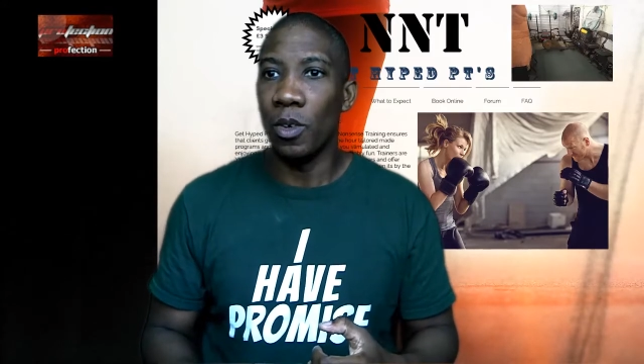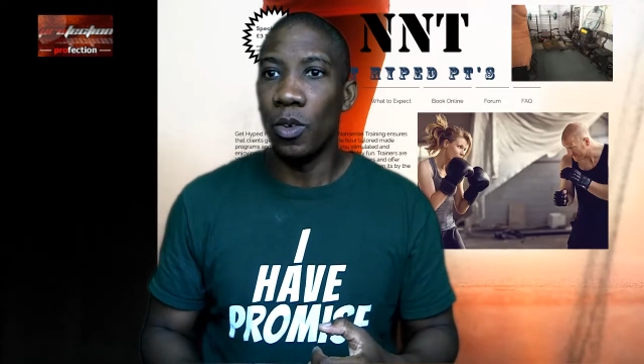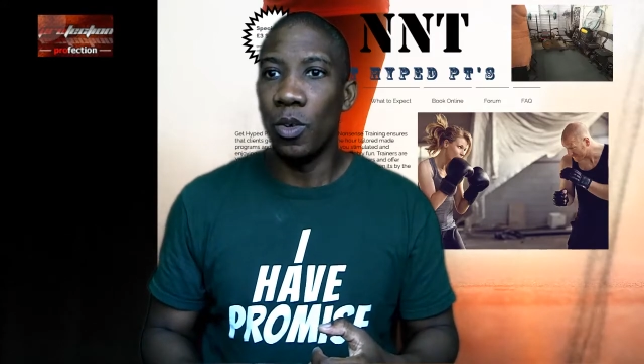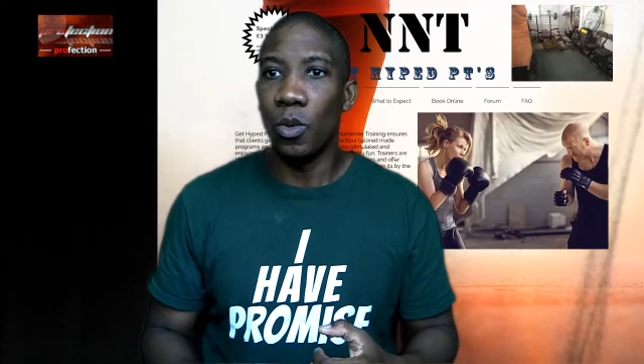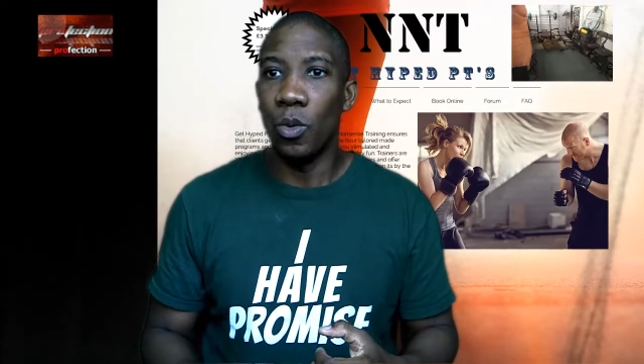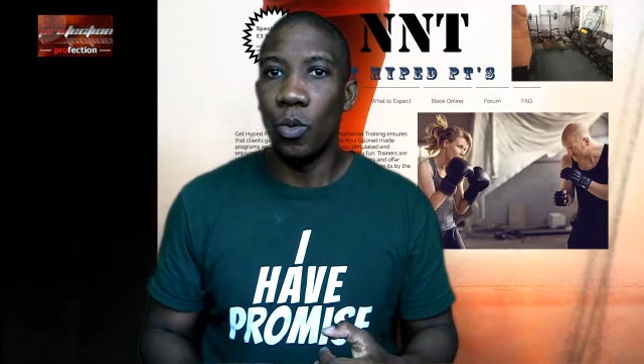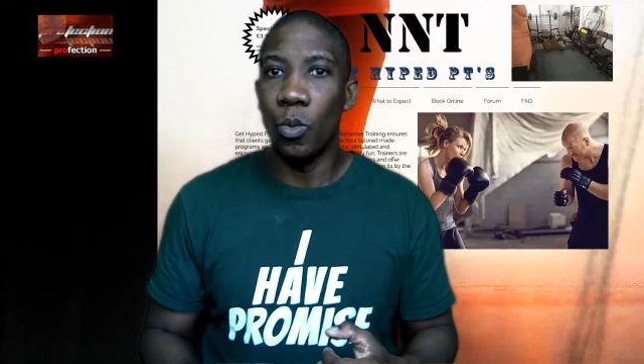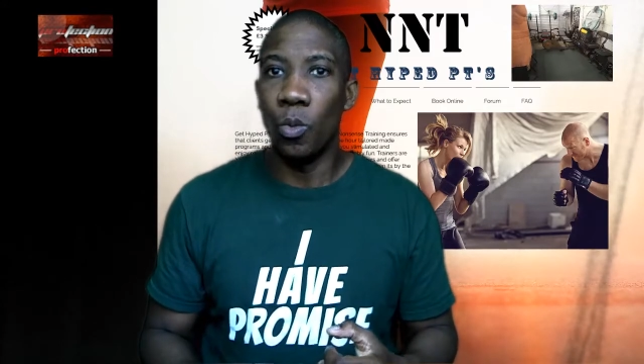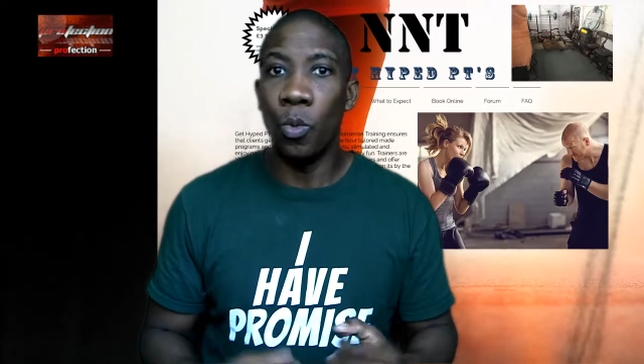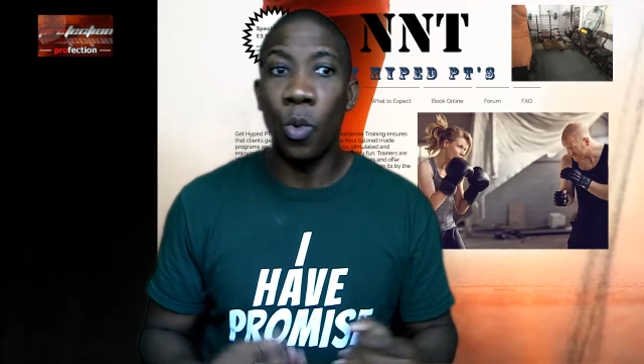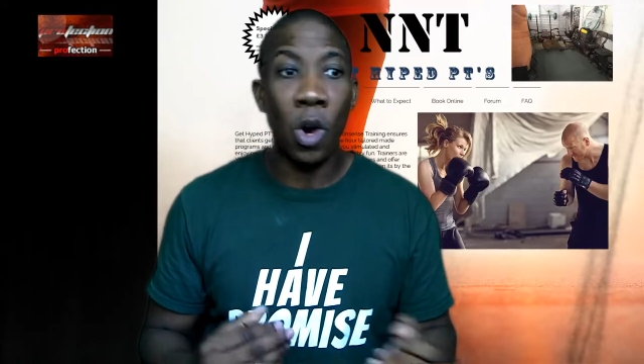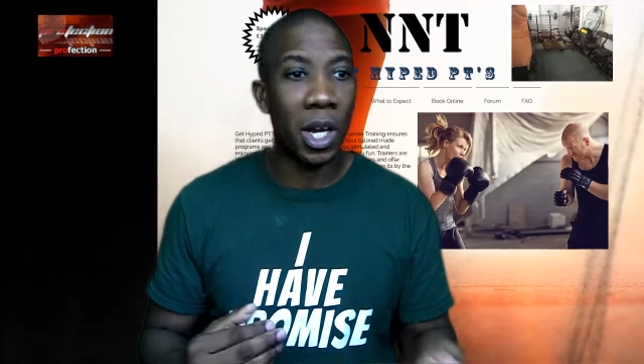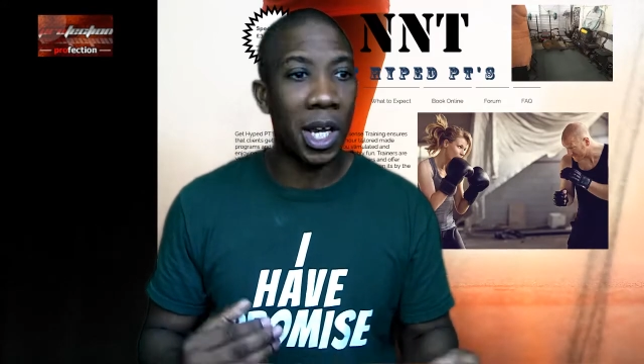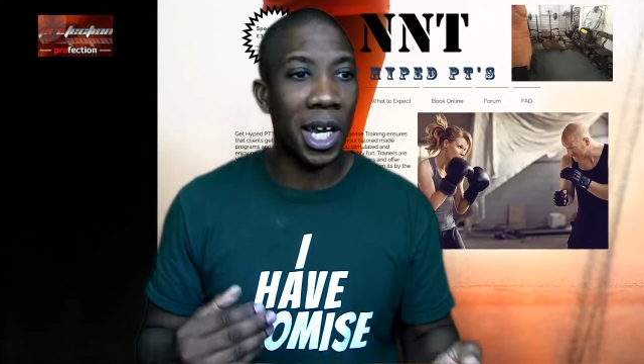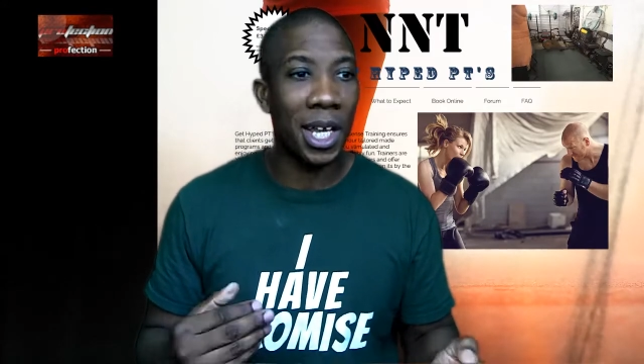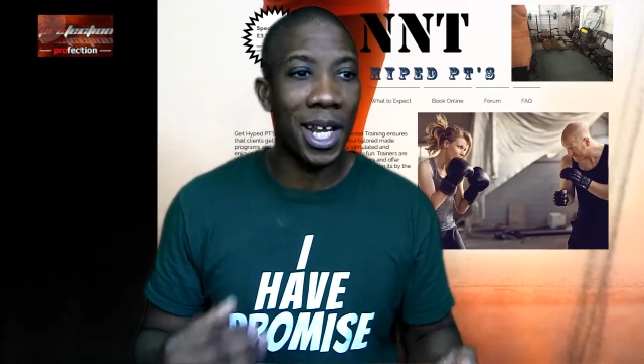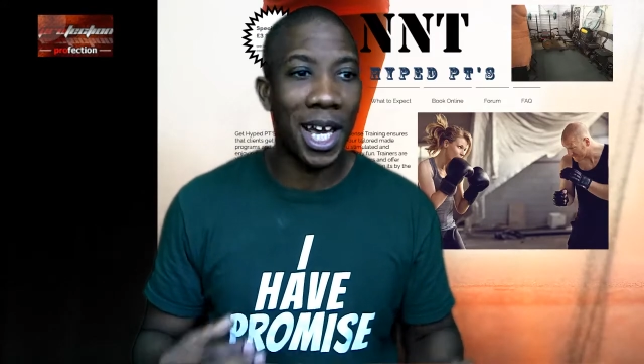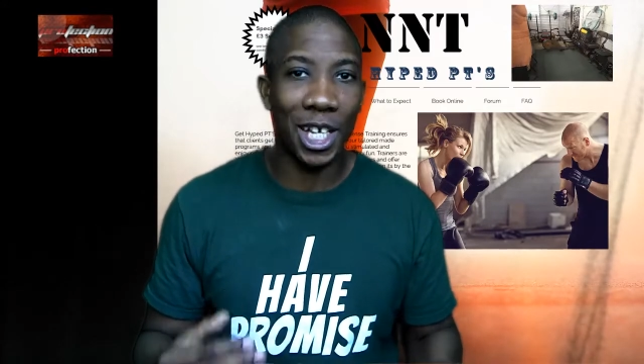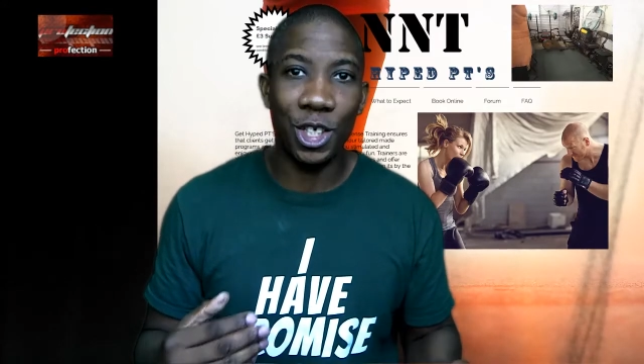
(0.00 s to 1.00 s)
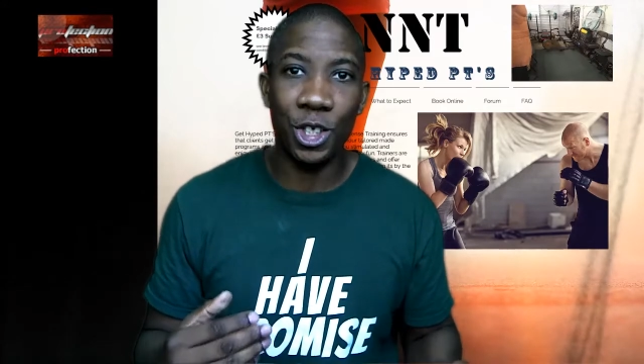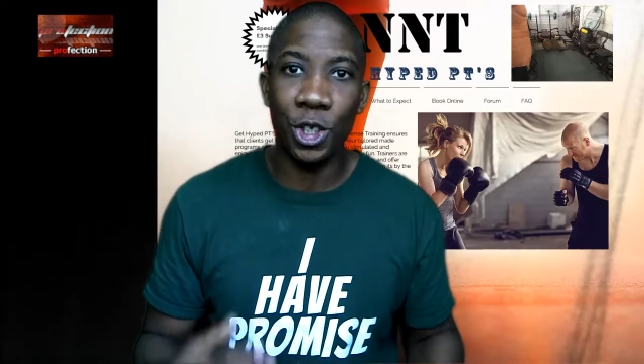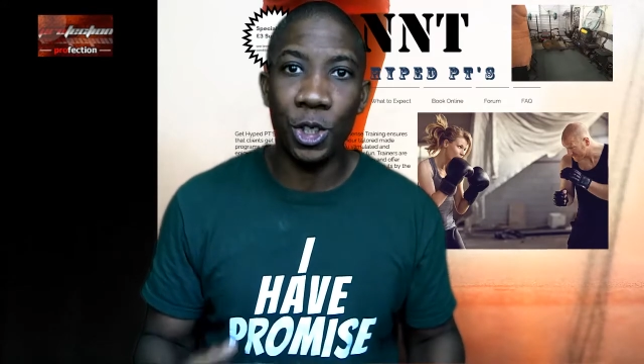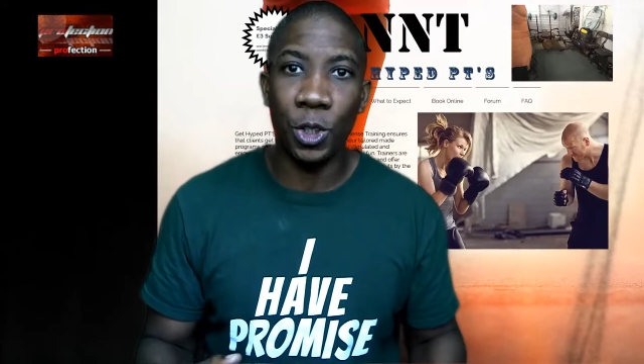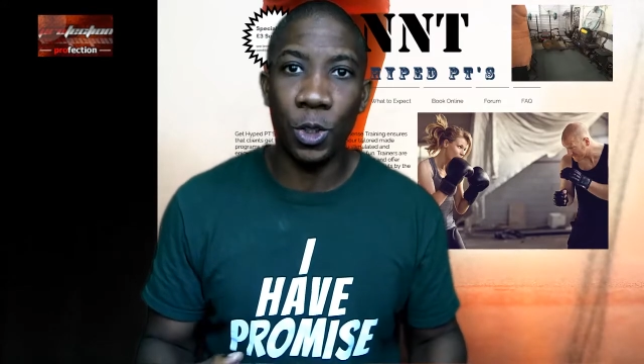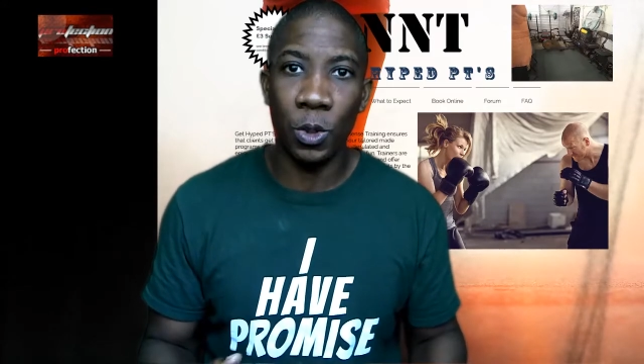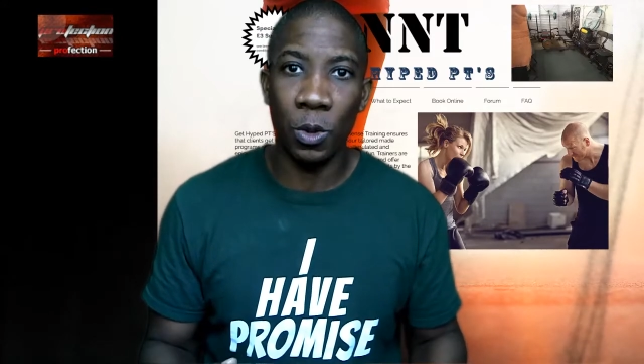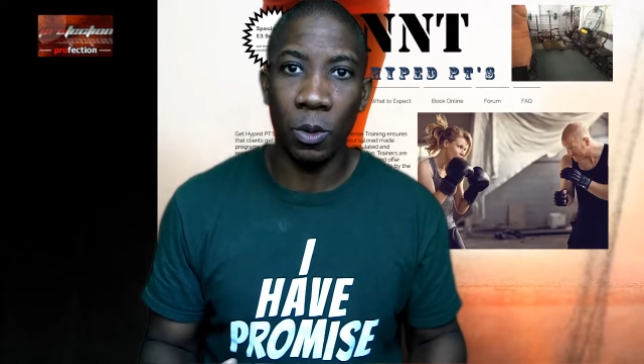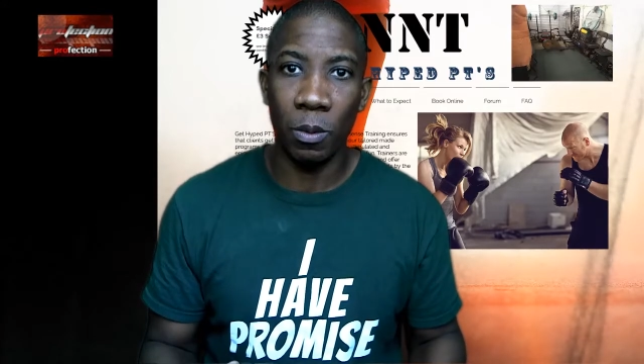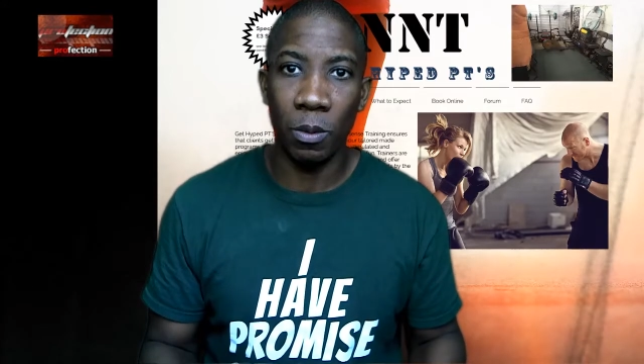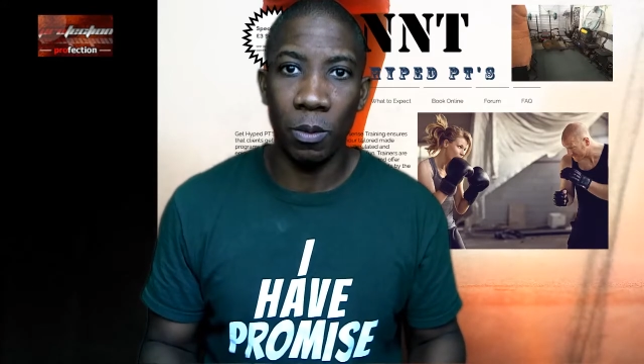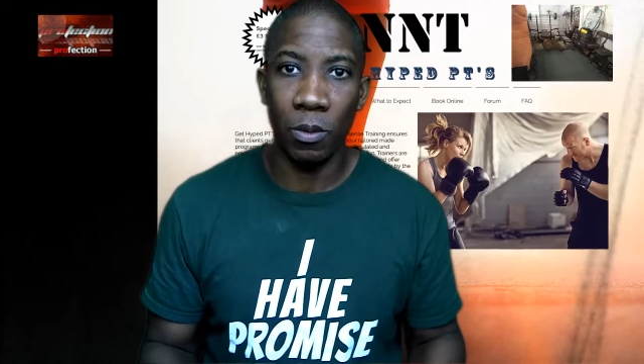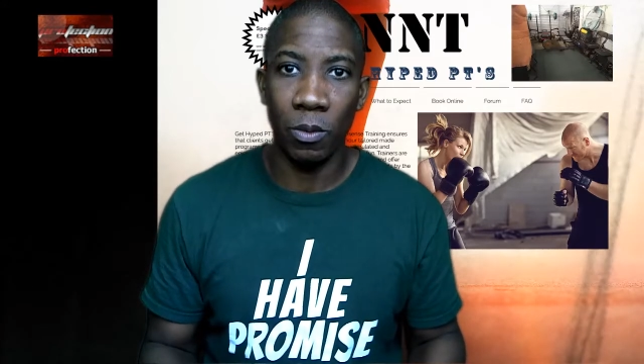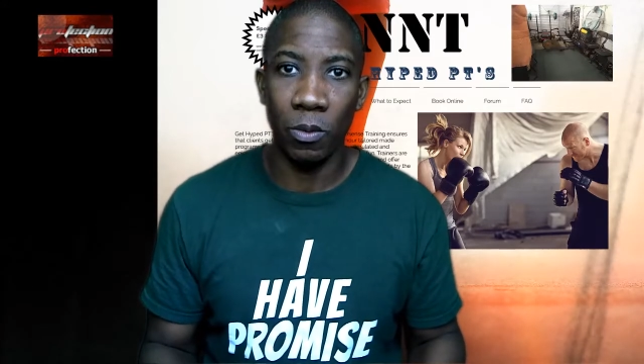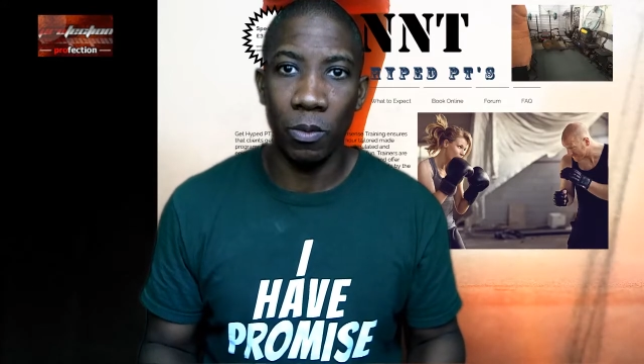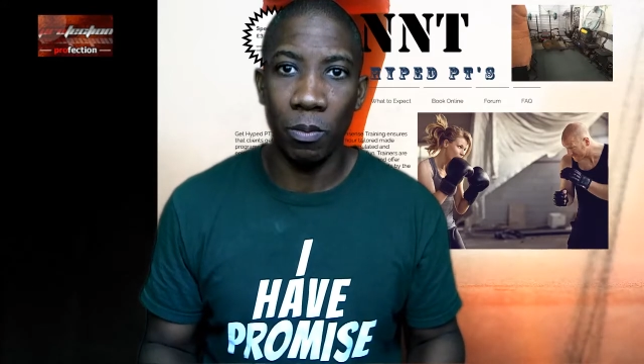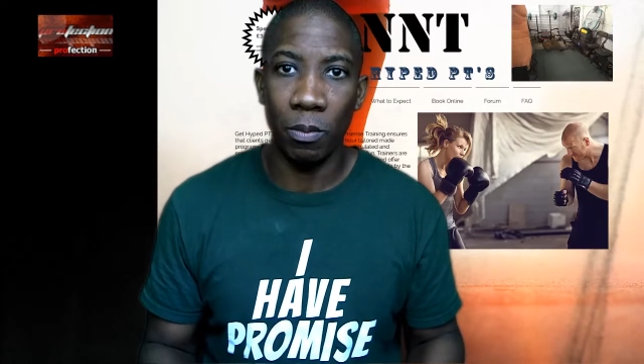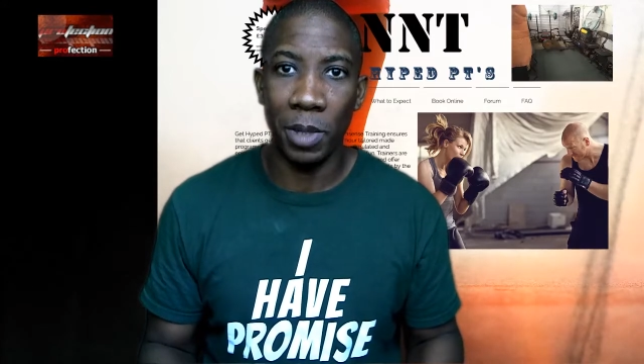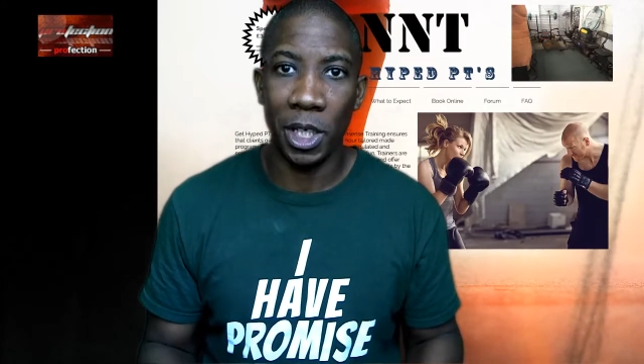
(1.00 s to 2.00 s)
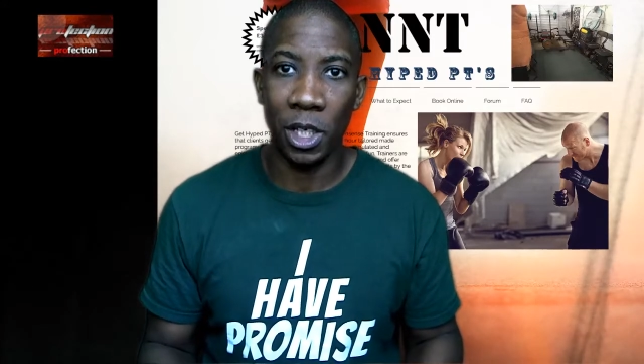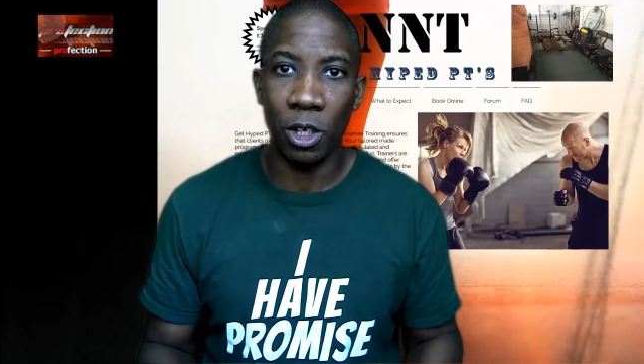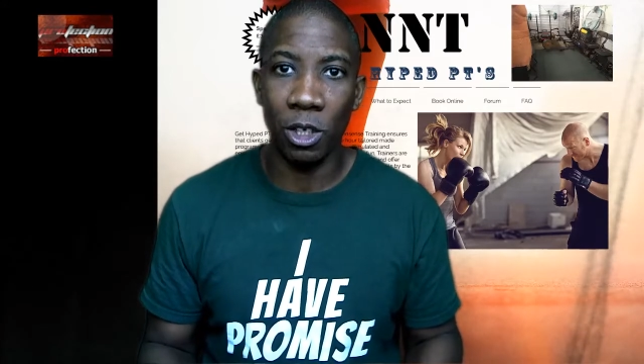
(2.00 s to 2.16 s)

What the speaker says: what can I do? Because